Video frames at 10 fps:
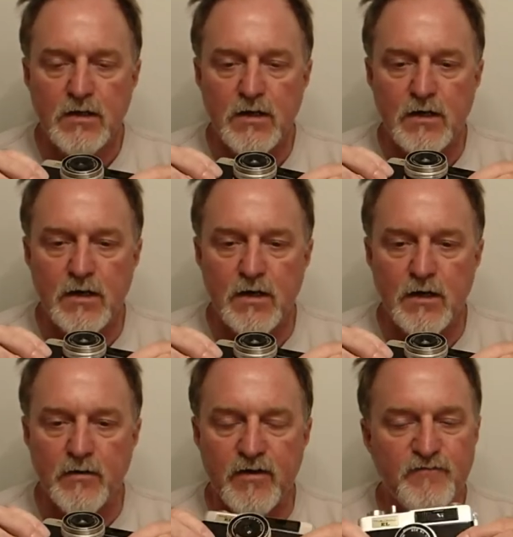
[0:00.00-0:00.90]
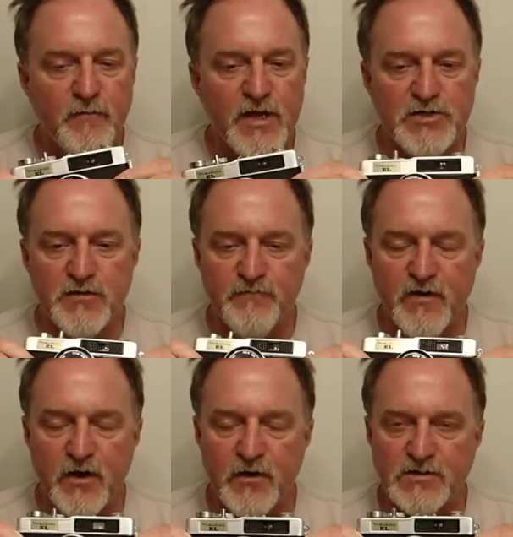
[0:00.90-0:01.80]
Uh, information
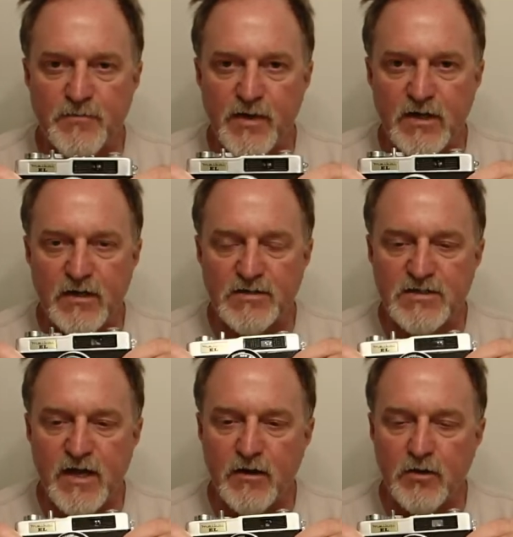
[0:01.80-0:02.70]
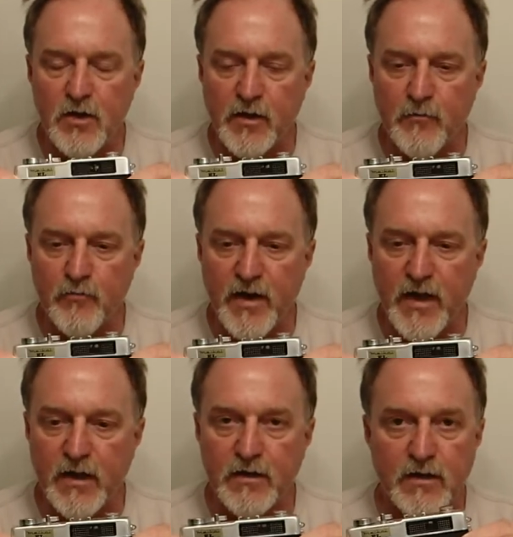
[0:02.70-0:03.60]
varies a bit as to how long it
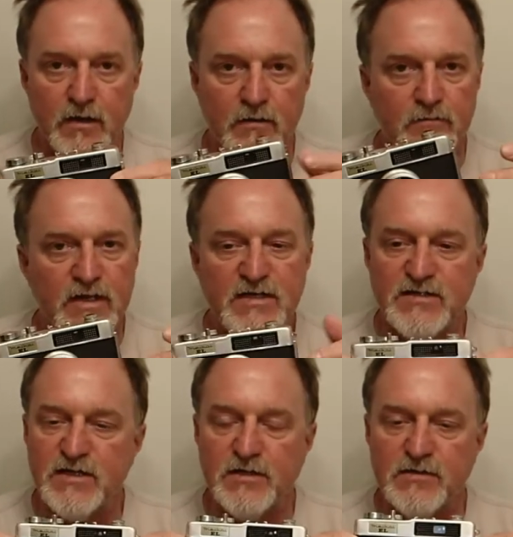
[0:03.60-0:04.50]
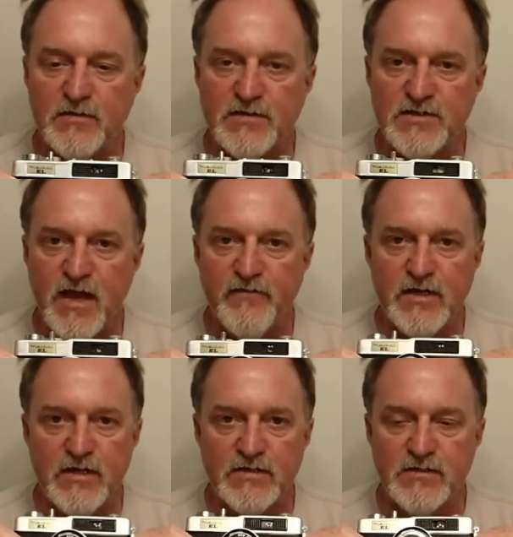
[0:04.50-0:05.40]
ran, at least into the
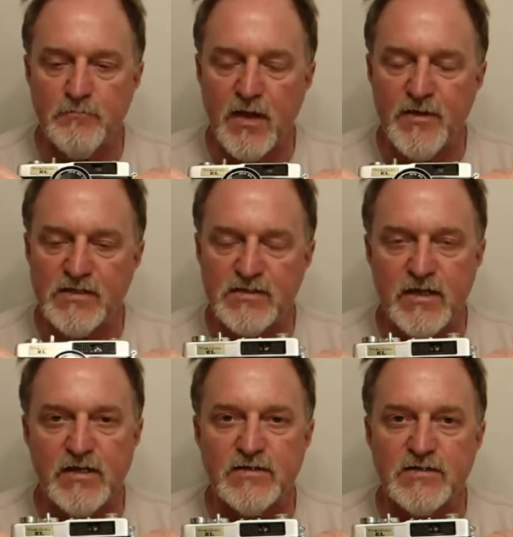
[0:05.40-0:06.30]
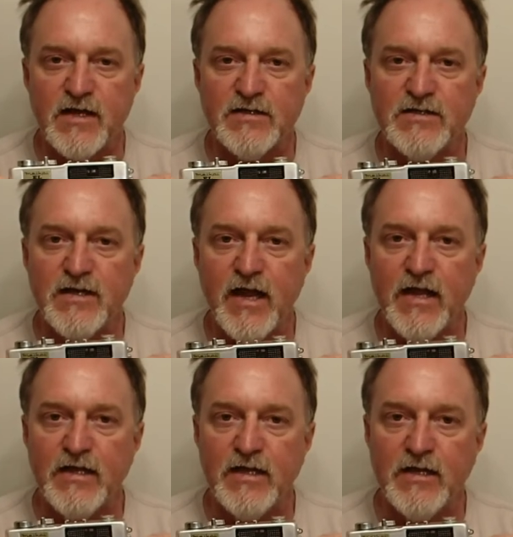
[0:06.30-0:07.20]
70s, maybe as late as
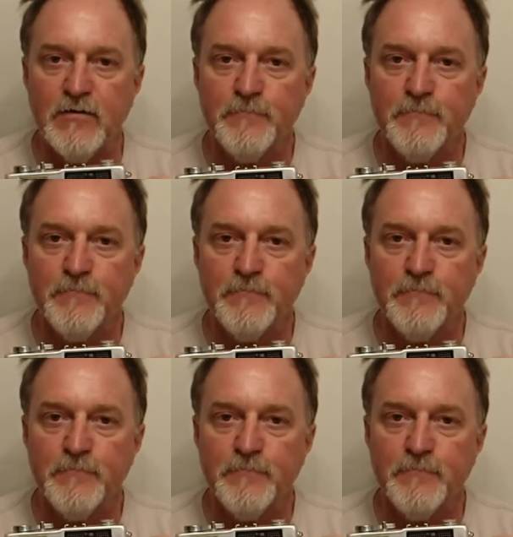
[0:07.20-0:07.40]
1980.